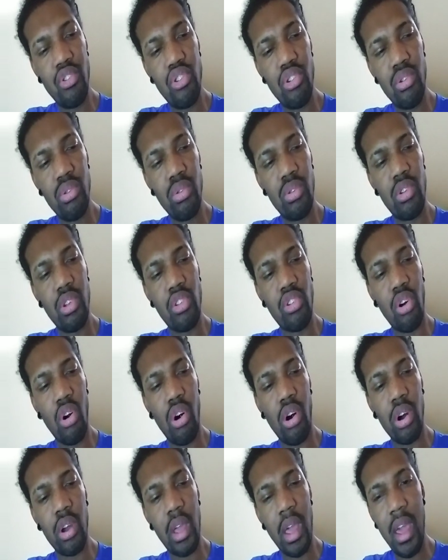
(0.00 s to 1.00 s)
you to
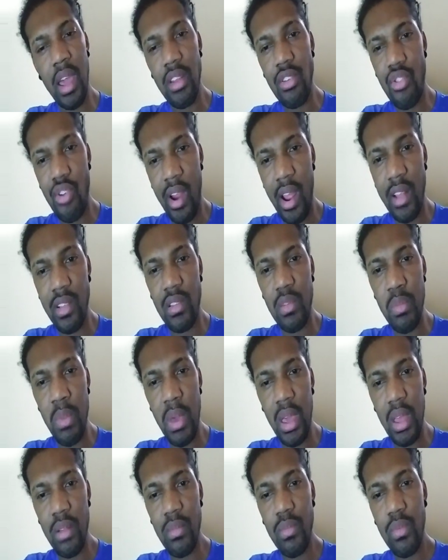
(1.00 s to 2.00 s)
talk and
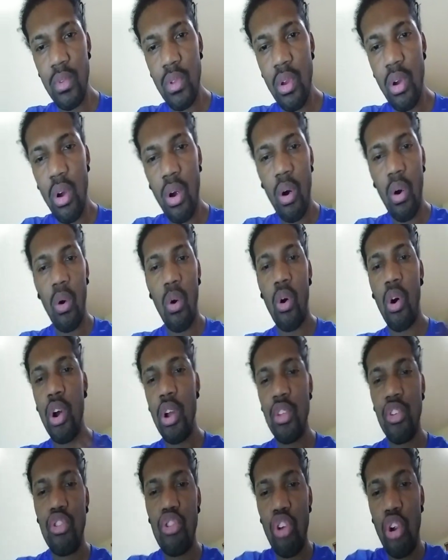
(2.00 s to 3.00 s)
transmit
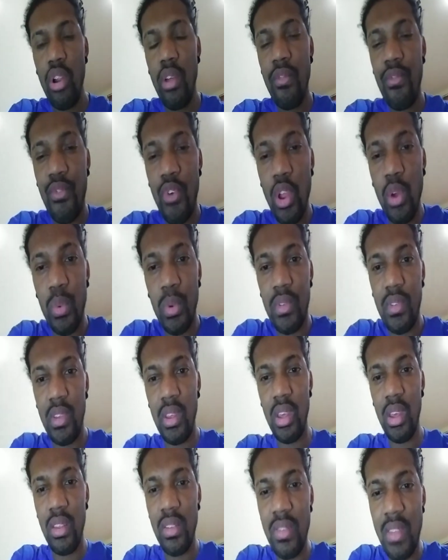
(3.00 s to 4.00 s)
on certain
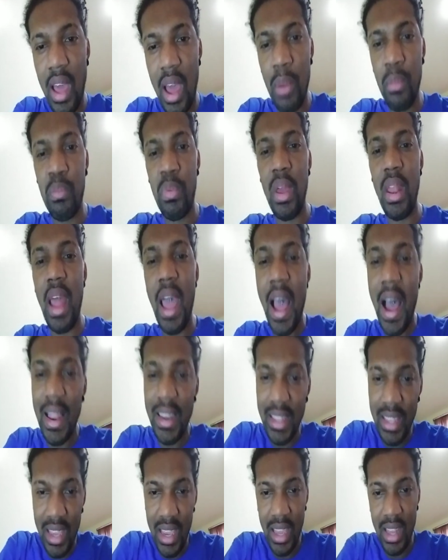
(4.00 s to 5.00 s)
frequencies that have been
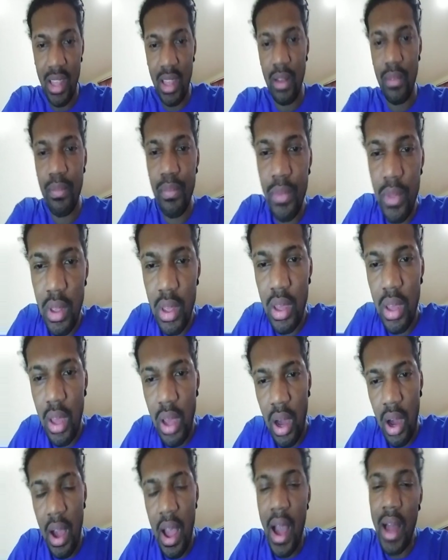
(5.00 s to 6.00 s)
allocated
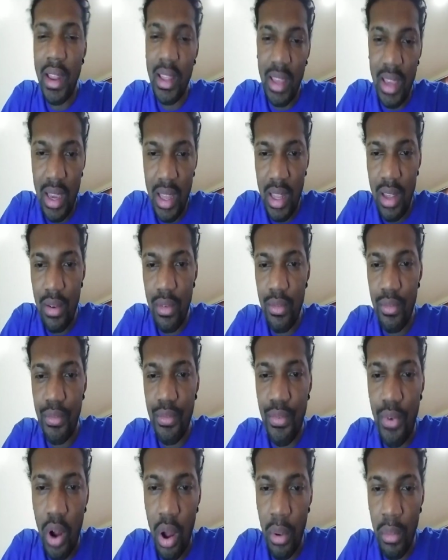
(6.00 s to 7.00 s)

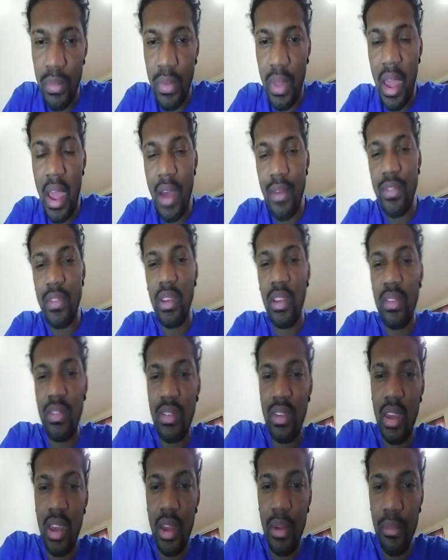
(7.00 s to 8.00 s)
from the
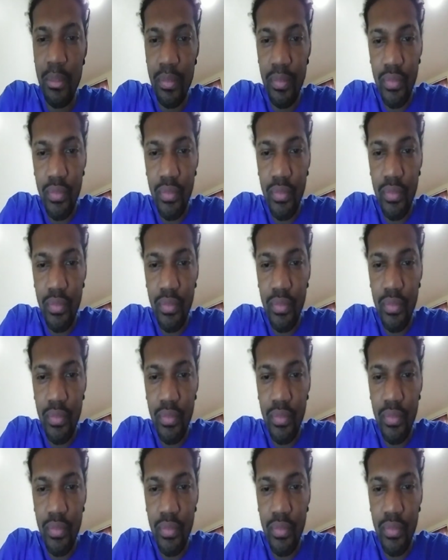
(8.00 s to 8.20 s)
FCC